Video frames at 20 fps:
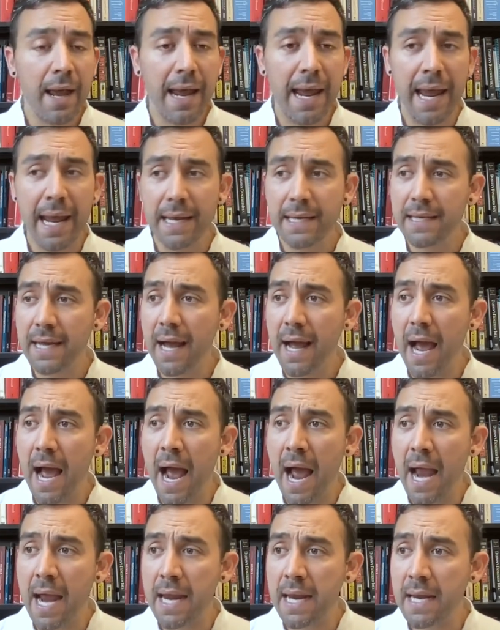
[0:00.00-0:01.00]
and
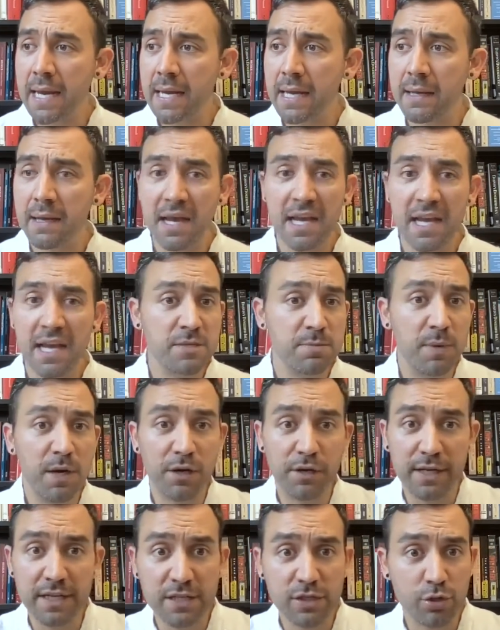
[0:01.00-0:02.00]
I
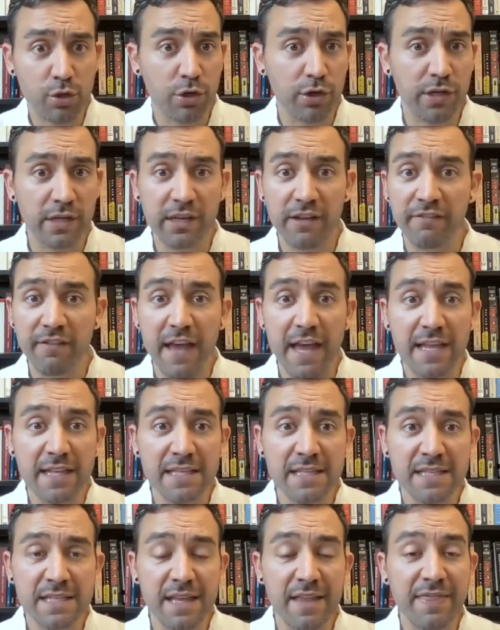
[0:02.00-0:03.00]
experience certain
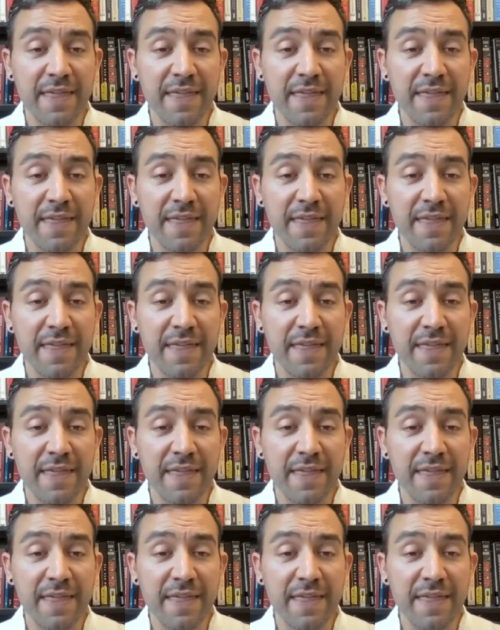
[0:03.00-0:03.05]
events